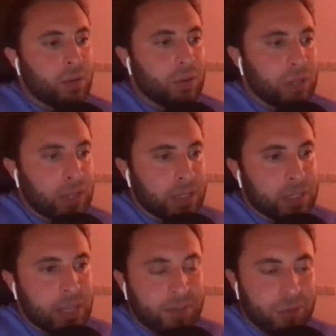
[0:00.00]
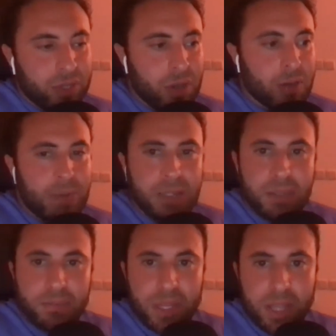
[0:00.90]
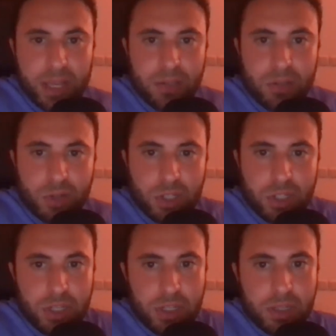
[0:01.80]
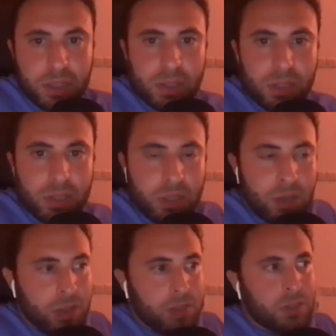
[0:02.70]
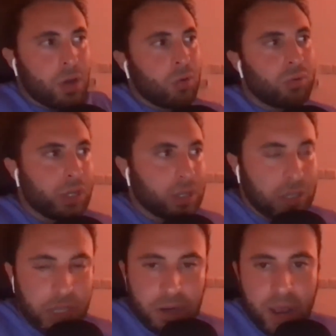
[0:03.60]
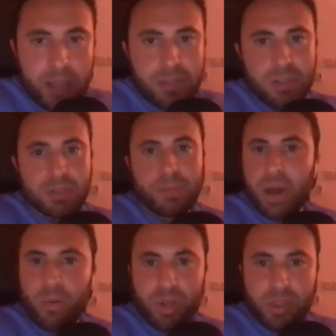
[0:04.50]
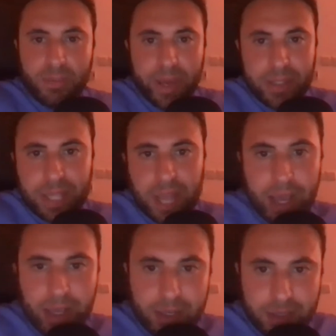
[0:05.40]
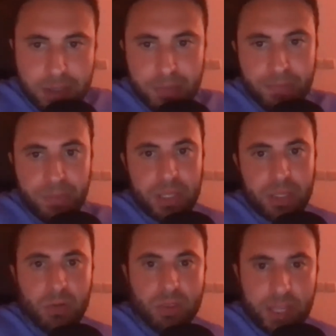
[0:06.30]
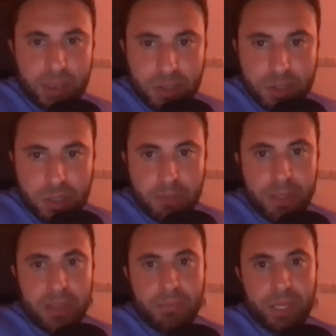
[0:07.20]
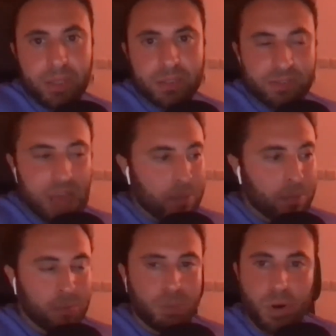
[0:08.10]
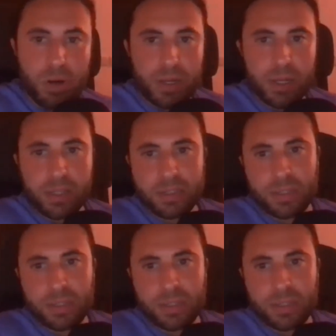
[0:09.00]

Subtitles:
Let's say if we talk about something like nutrition, there's no real clear answers about what the best diet is, and you would think there should be because of how important it is.